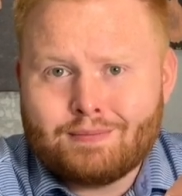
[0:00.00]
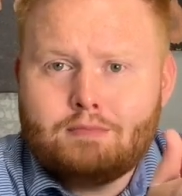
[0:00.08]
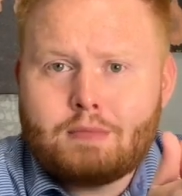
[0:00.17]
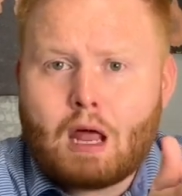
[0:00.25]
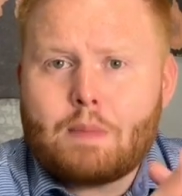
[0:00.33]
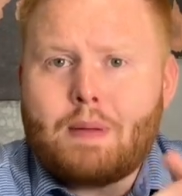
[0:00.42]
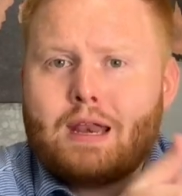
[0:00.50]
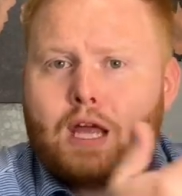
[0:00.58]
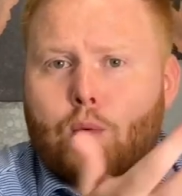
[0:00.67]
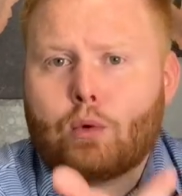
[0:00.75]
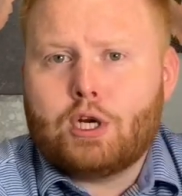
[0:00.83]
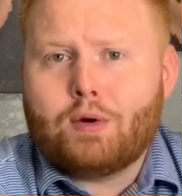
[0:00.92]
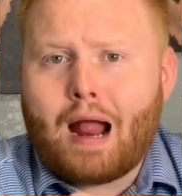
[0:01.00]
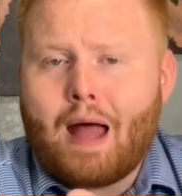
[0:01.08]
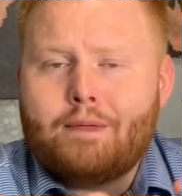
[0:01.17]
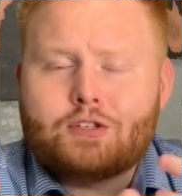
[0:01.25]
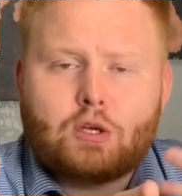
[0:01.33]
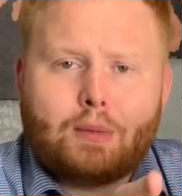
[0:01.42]
Now, depending on where you're at,
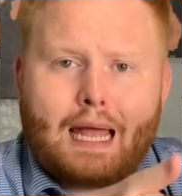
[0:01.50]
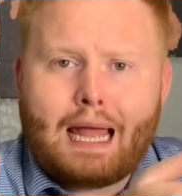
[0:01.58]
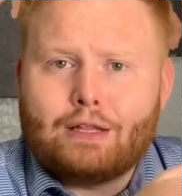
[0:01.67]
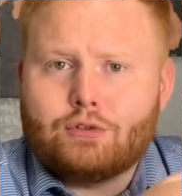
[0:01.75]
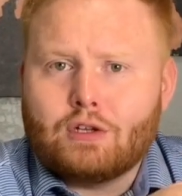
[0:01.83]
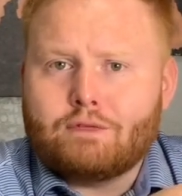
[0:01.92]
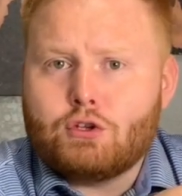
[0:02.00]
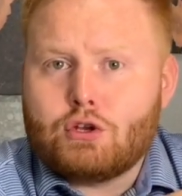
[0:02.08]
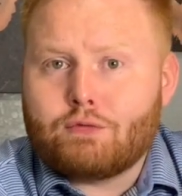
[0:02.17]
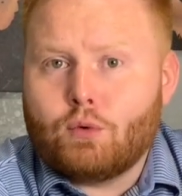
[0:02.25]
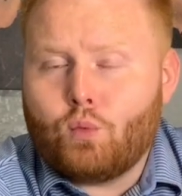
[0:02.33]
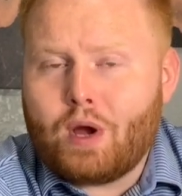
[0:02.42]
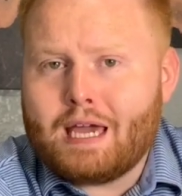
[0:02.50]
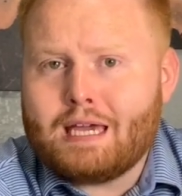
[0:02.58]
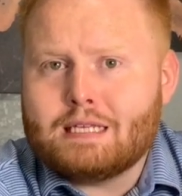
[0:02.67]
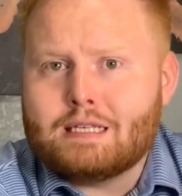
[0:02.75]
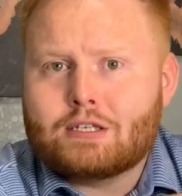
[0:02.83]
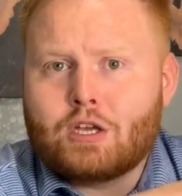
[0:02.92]
this could be handled a few different
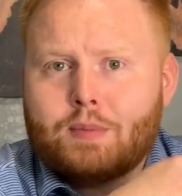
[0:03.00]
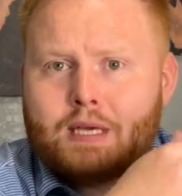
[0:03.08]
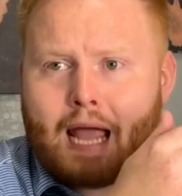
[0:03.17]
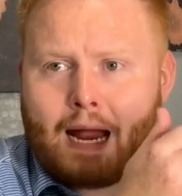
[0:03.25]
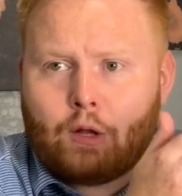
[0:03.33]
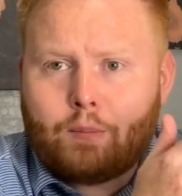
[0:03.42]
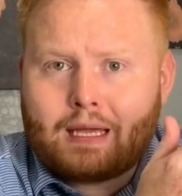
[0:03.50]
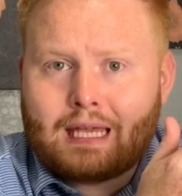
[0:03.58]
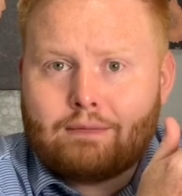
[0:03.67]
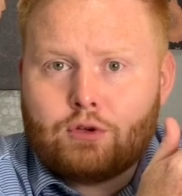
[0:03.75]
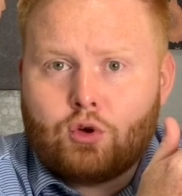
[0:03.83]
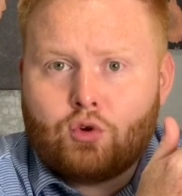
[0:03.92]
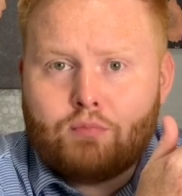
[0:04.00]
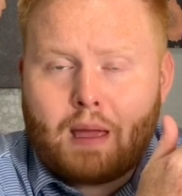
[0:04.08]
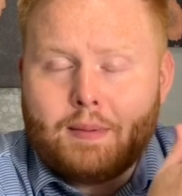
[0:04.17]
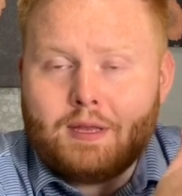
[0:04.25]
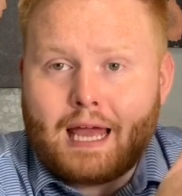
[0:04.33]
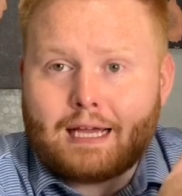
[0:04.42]
ways. This could be handled by giving you
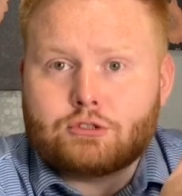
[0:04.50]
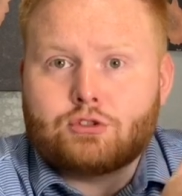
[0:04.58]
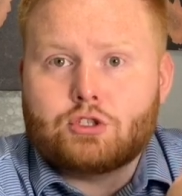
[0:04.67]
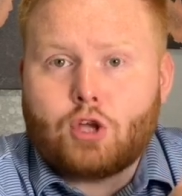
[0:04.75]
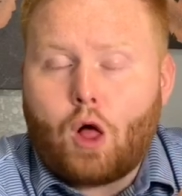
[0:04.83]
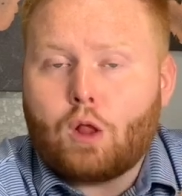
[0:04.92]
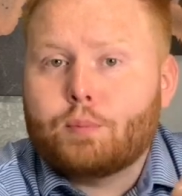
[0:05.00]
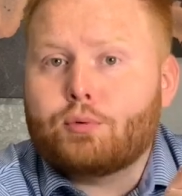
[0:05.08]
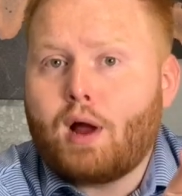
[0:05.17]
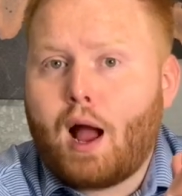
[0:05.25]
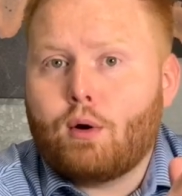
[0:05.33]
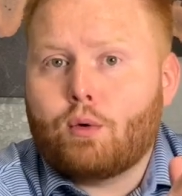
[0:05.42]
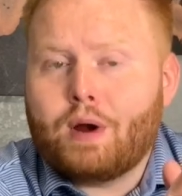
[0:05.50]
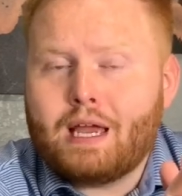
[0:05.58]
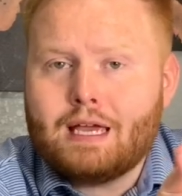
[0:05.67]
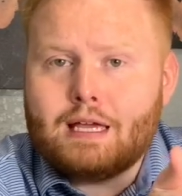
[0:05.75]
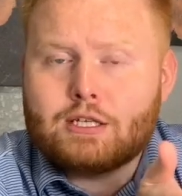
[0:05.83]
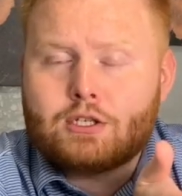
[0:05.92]
maybe an extra dollar per hour
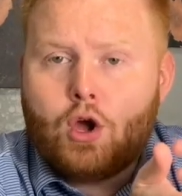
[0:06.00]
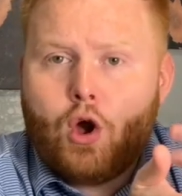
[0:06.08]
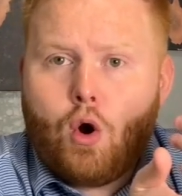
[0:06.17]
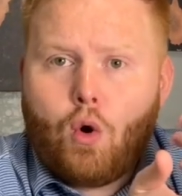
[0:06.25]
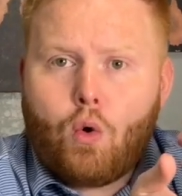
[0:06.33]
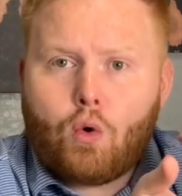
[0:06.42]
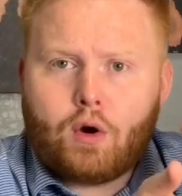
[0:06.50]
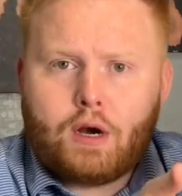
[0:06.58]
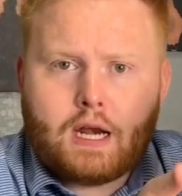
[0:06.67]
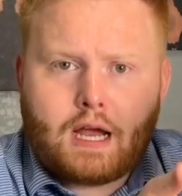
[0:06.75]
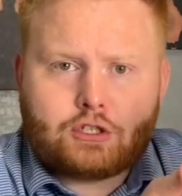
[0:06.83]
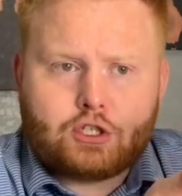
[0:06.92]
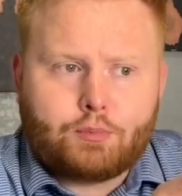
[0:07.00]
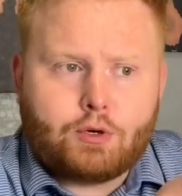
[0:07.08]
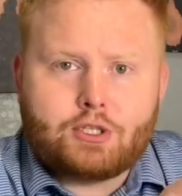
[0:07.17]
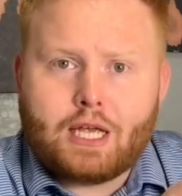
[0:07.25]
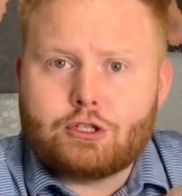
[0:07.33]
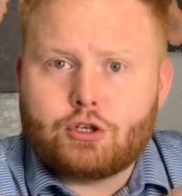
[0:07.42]
raise or an extra
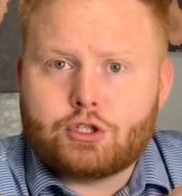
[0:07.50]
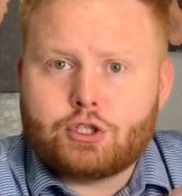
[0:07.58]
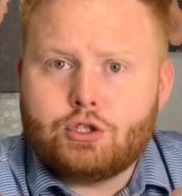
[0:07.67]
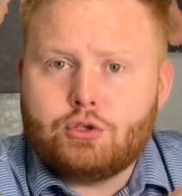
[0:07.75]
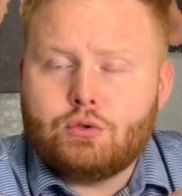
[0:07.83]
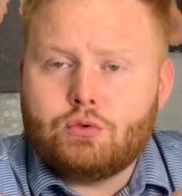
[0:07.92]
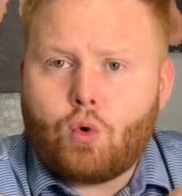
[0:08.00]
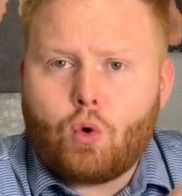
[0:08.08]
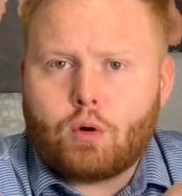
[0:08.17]
percent or two or